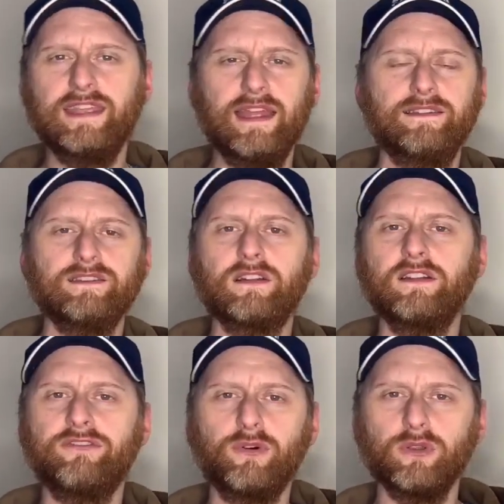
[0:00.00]
kit. It's not going
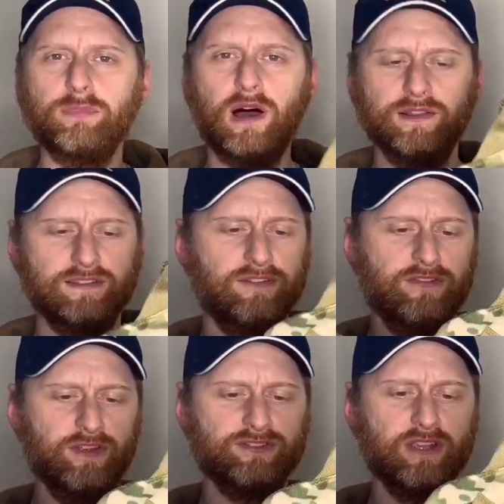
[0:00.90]
to fall apart on your
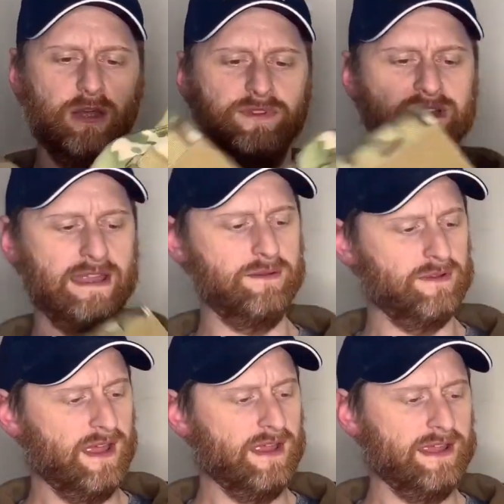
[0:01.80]
first skirmish. Now, you
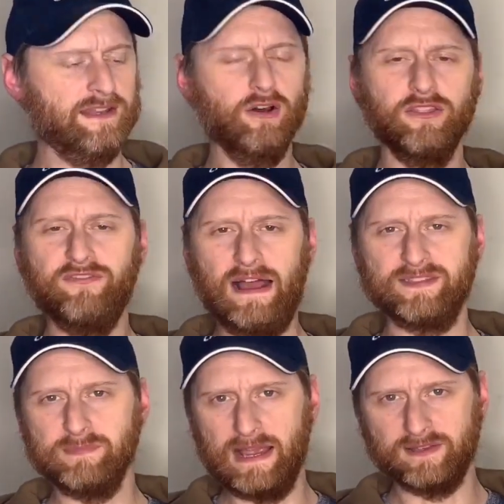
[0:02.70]
ignore the
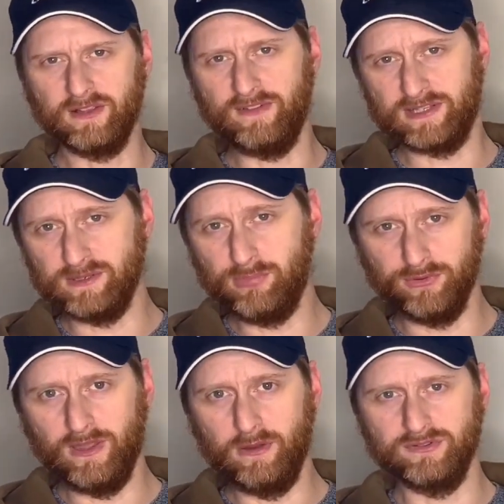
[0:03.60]
fast mags. I've actually
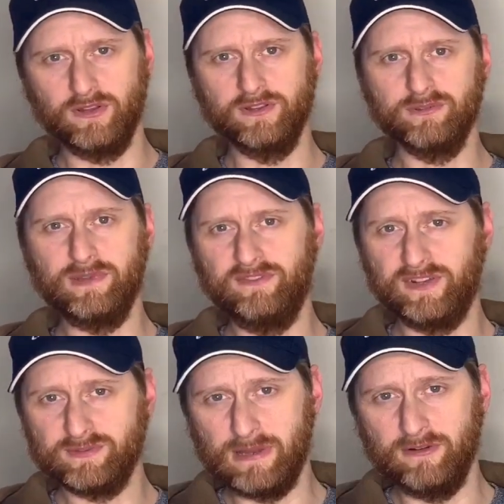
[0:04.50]
put those on as a bit of an
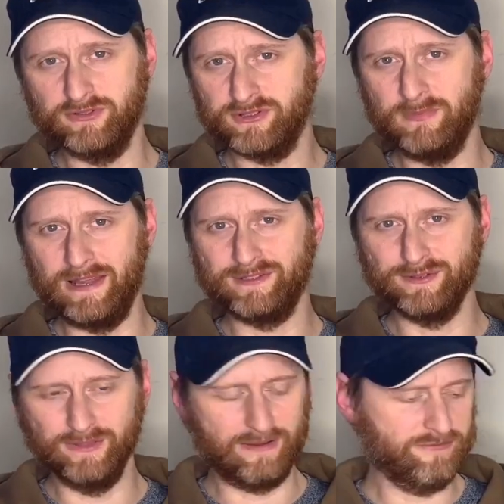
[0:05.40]
experiment just to make
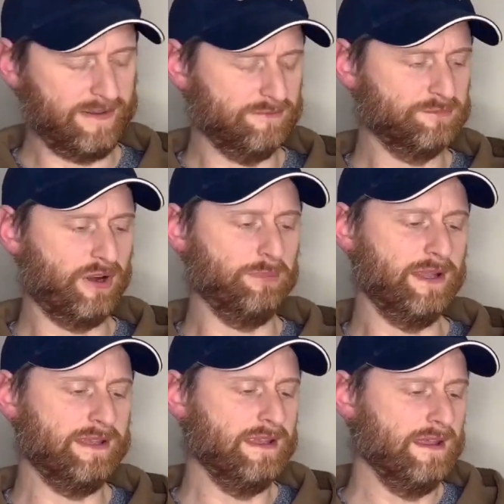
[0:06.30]
sure they fit
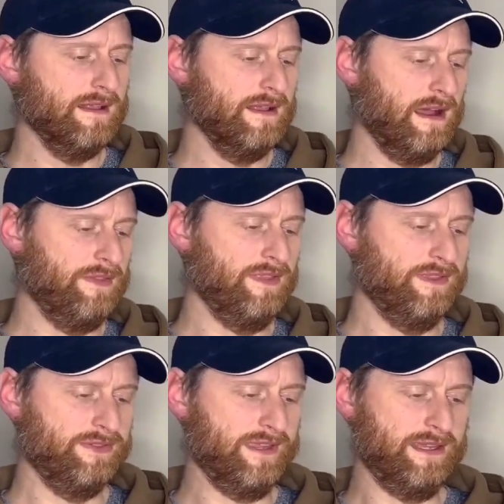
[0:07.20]
properly and
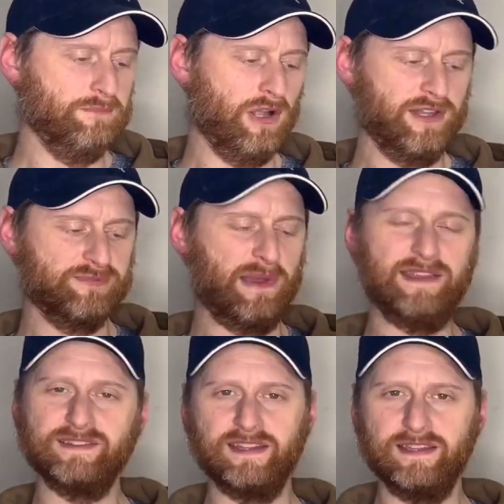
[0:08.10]
that the molly
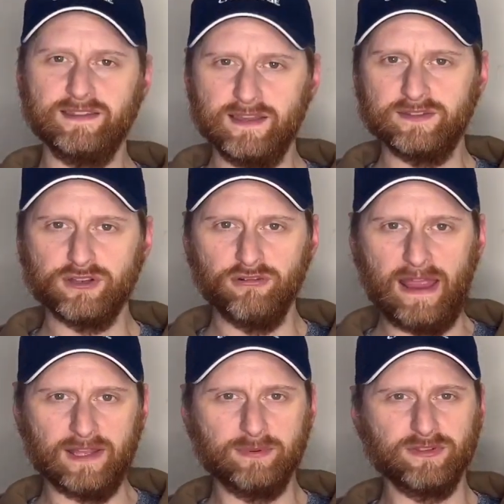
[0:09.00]
spacing is
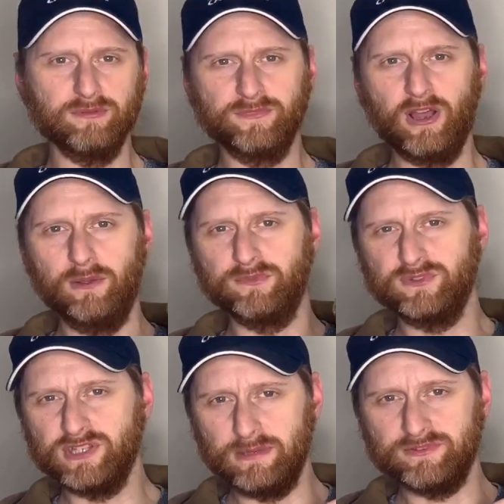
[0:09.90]
correct, which sometimes with
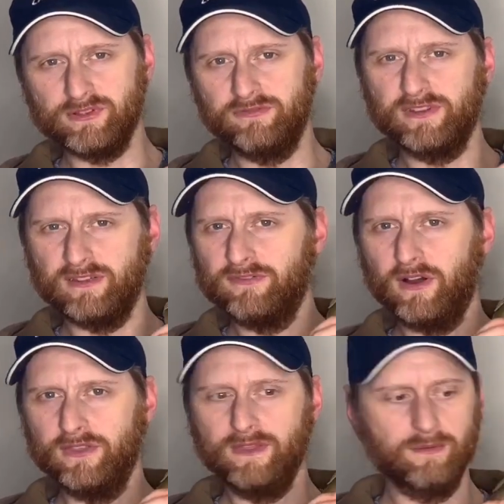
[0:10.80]
cheap stuff you can
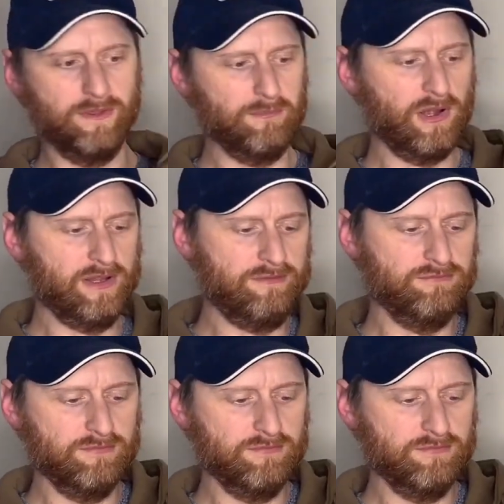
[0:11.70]
find the molly